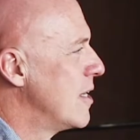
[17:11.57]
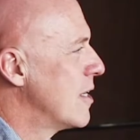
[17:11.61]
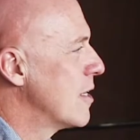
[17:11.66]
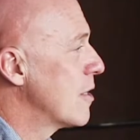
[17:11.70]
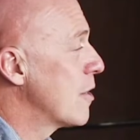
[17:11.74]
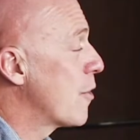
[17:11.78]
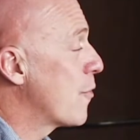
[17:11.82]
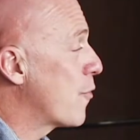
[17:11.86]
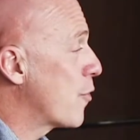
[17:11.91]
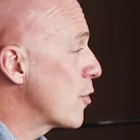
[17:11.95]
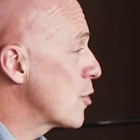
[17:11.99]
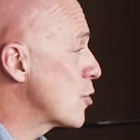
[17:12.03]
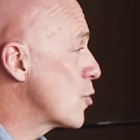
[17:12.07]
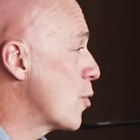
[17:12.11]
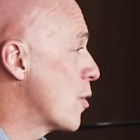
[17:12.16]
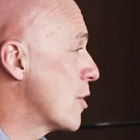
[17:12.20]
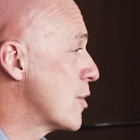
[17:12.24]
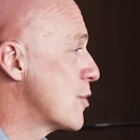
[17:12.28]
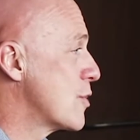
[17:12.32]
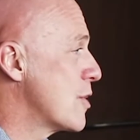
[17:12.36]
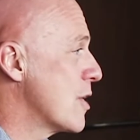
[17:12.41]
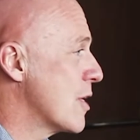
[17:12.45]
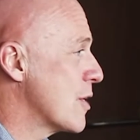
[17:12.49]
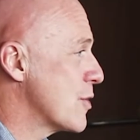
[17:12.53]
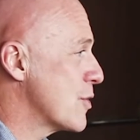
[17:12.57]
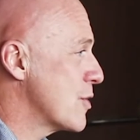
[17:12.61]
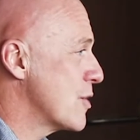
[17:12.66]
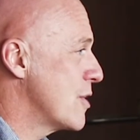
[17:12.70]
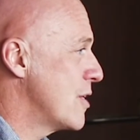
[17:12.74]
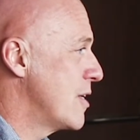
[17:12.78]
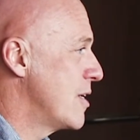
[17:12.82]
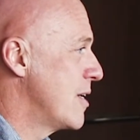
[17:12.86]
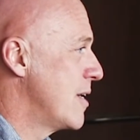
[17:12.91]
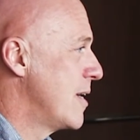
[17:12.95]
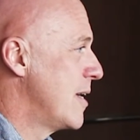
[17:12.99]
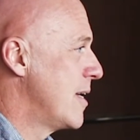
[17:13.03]
The first one is this:
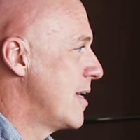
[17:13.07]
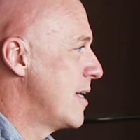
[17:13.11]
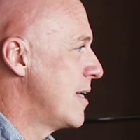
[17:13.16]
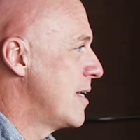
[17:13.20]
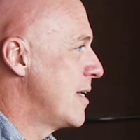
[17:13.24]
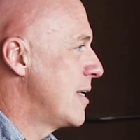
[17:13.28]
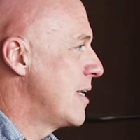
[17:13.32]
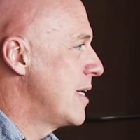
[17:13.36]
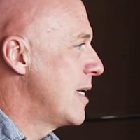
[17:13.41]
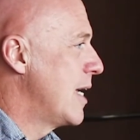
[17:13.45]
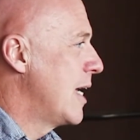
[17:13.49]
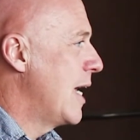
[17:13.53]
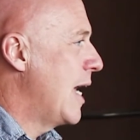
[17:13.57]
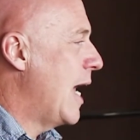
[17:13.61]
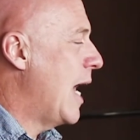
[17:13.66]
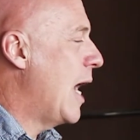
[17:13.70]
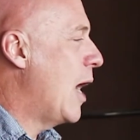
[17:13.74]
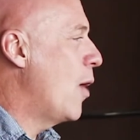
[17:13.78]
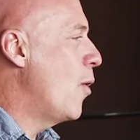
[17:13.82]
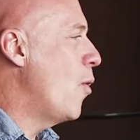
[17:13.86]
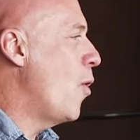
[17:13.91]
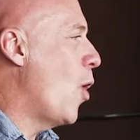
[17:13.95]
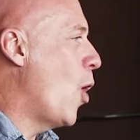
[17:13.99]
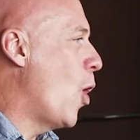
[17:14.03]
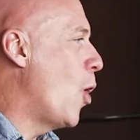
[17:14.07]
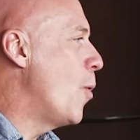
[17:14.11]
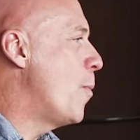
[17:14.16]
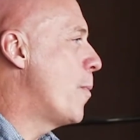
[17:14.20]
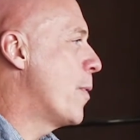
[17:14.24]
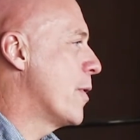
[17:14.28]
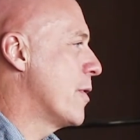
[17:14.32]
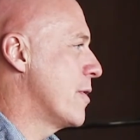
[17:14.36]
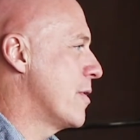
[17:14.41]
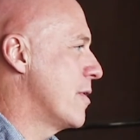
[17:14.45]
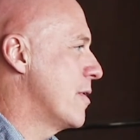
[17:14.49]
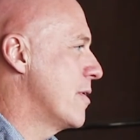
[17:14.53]
how
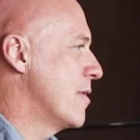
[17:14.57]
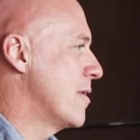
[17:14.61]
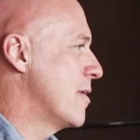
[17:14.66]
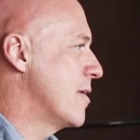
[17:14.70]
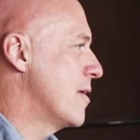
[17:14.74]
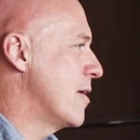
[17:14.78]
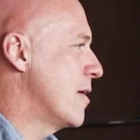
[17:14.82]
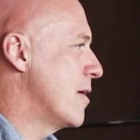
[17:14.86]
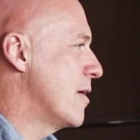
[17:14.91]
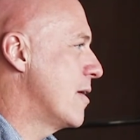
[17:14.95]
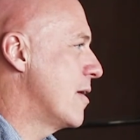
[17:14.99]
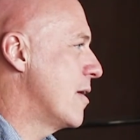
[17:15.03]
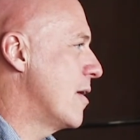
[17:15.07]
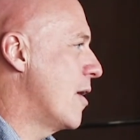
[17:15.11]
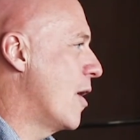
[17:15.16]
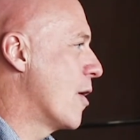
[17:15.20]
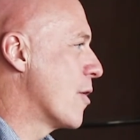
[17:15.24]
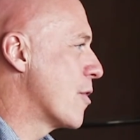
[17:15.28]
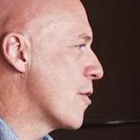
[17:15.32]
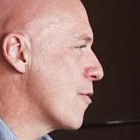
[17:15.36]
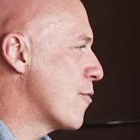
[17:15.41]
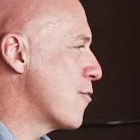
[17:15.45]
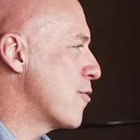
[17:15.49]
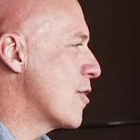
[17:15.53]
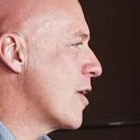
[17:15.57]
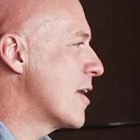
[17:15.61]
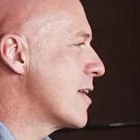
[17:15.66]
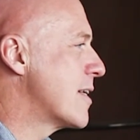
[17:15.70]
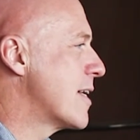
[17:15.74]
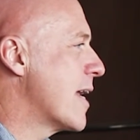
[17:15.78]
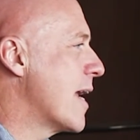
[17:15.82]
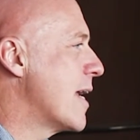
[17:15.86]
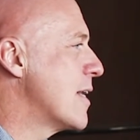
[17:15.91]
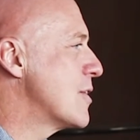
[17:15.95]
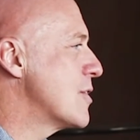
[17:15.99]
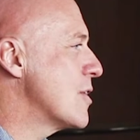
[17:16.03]
open are the
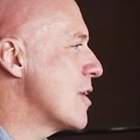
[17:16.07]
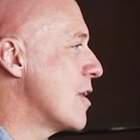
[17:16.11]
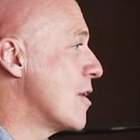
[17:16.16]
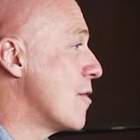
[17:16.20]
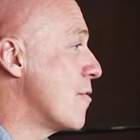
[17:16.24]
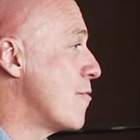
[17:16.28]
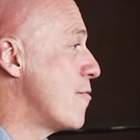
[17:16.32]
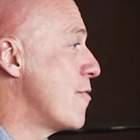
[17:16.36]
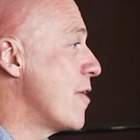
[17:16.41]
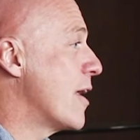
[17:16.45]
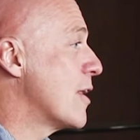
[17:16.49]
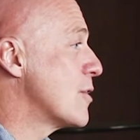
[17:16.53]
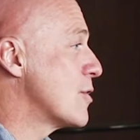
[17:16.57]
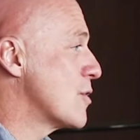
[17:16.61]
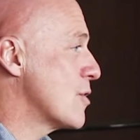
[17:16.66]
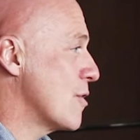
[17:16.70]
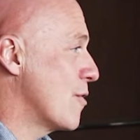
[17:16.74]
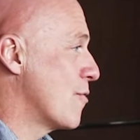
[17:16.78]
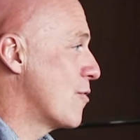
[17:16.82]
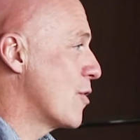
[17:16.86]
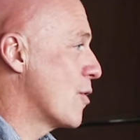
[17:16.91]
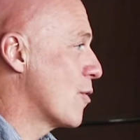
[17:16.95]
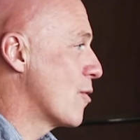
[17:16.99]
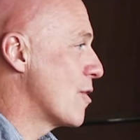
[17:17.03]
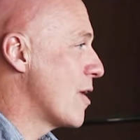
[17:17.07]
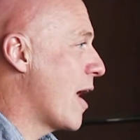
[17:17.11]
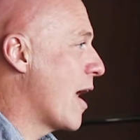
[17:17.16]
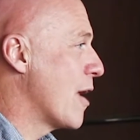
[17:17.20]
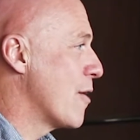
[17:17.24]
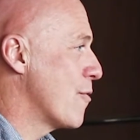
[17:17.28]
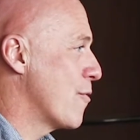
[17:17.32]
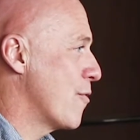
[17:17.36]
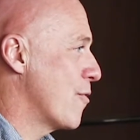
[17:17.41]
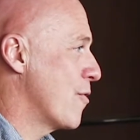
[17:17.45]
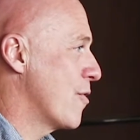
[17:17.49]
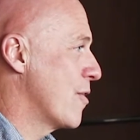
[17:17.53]
floodgates and events of your
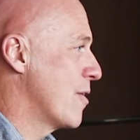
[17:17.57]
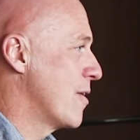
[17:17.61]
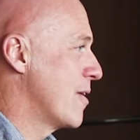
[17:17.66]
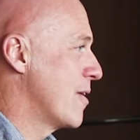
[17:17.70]
life?